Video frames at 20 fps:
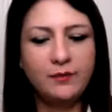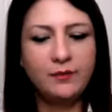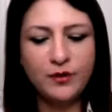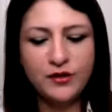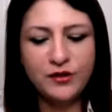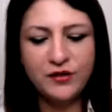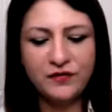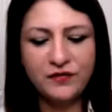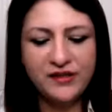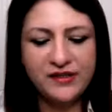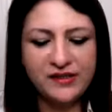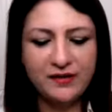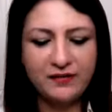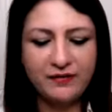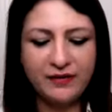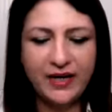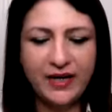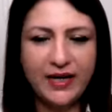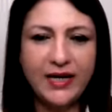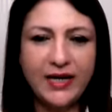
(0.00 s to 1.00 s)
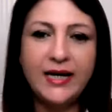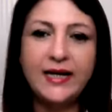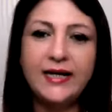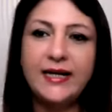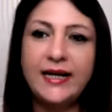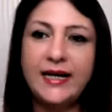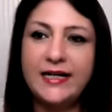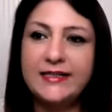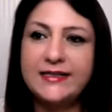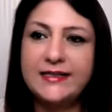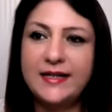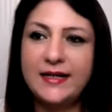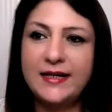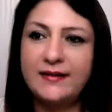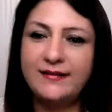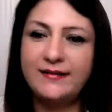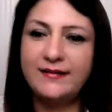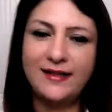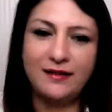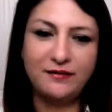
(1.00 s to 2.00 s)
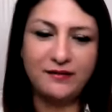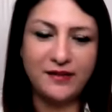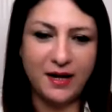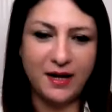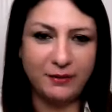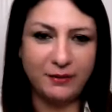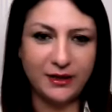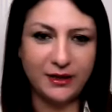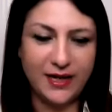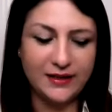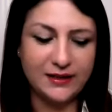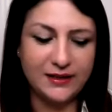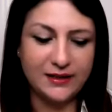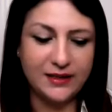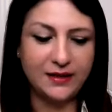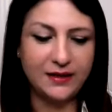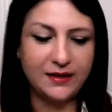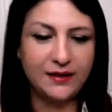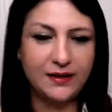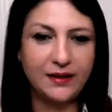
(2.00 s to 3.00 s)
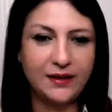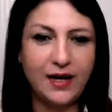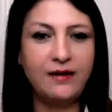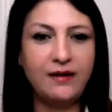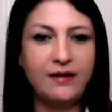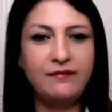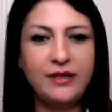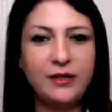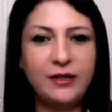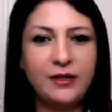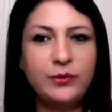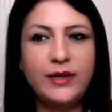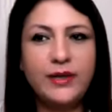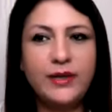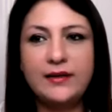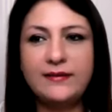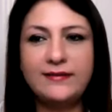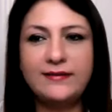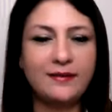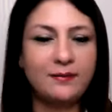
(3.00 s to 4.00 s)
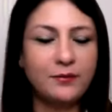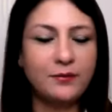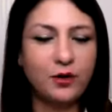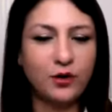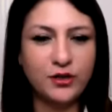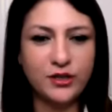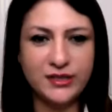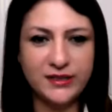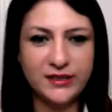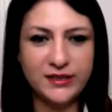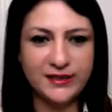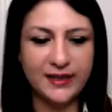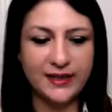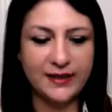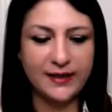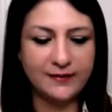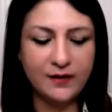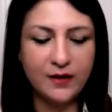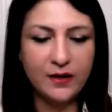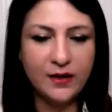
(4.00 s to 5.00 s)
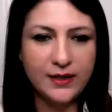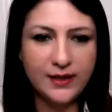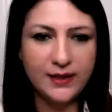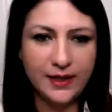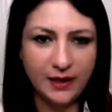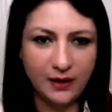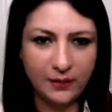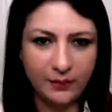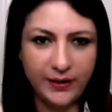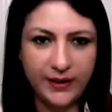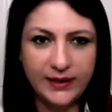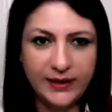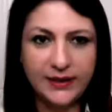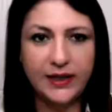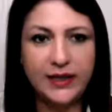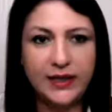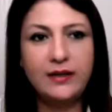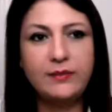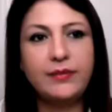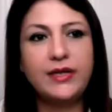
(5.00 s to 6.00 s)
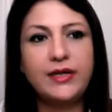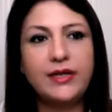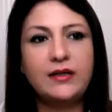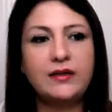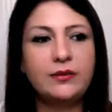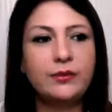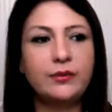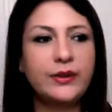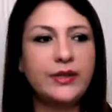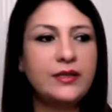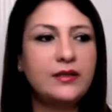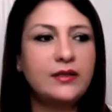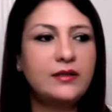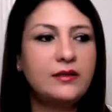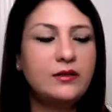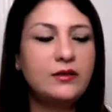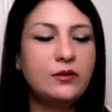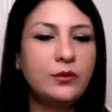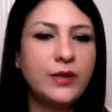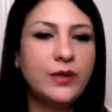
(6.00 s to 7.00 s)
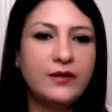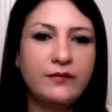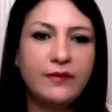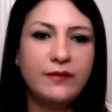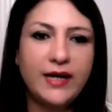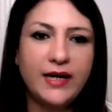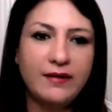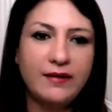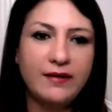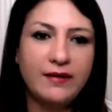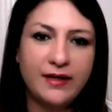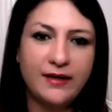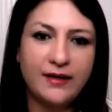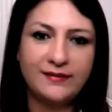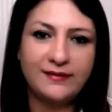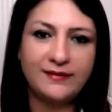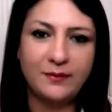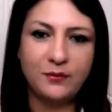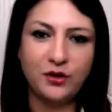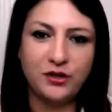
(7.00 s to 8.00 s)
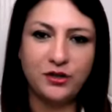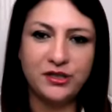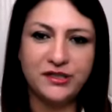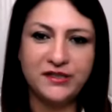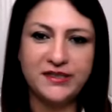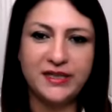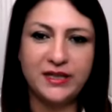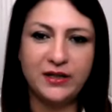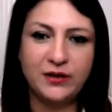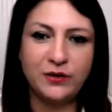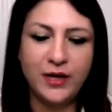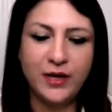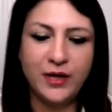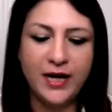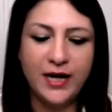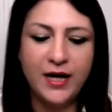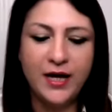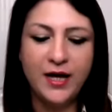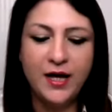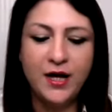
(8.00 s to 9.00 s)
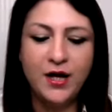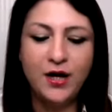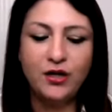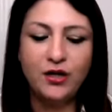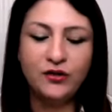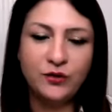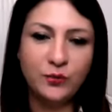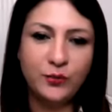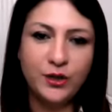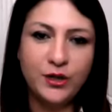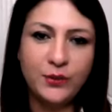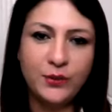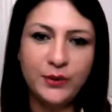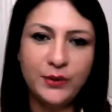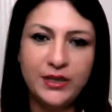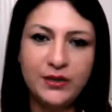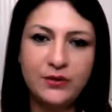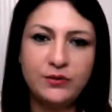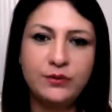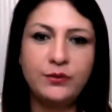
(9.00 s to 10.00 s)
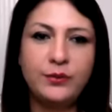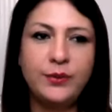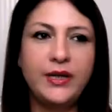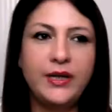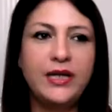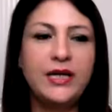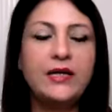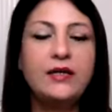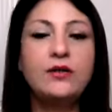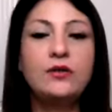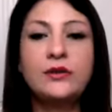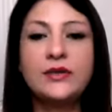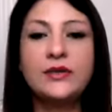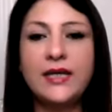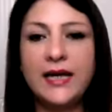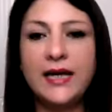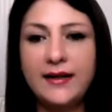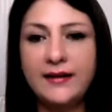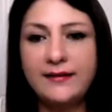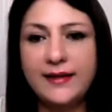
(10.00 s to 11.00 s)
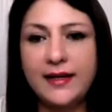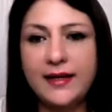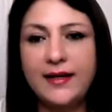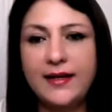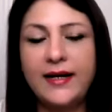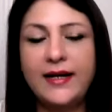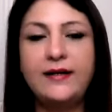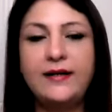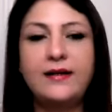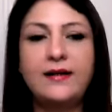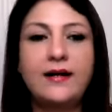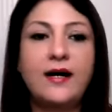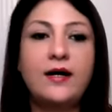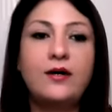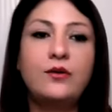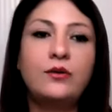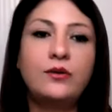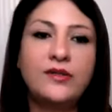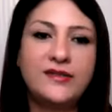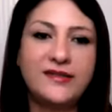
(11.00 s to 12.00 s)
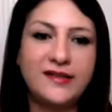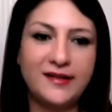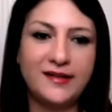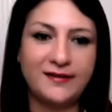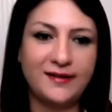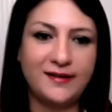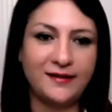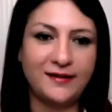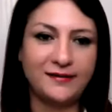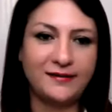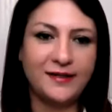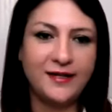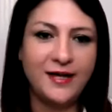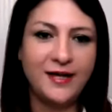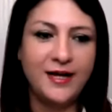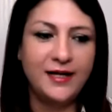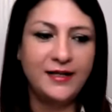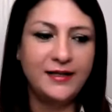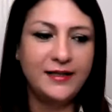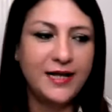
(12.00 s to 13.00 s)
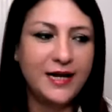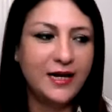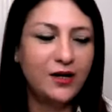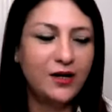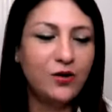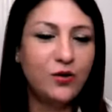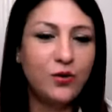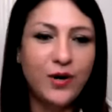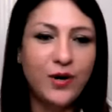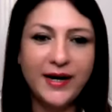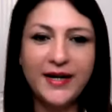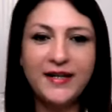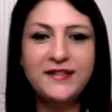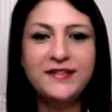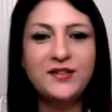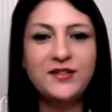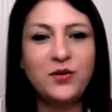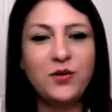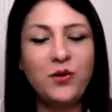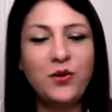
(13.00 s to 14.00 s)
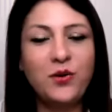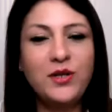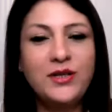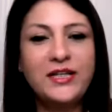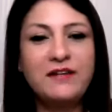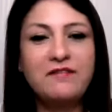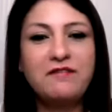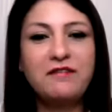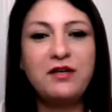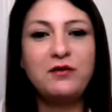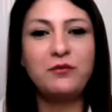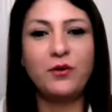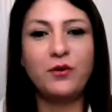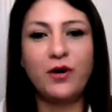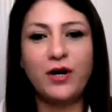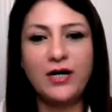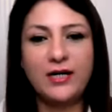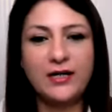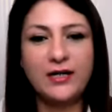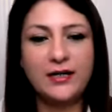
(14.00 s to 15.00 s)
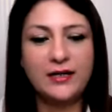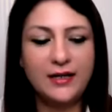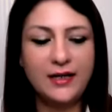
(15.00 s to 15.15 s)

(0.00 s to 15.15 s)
most of us are very engaged in self-sabotaging, and we do it subconsciously. It's not a deliberate thing, but we do it very, very subconsciously. Okay. So what do? We do things that will hinder our own success, that will go against all that we want,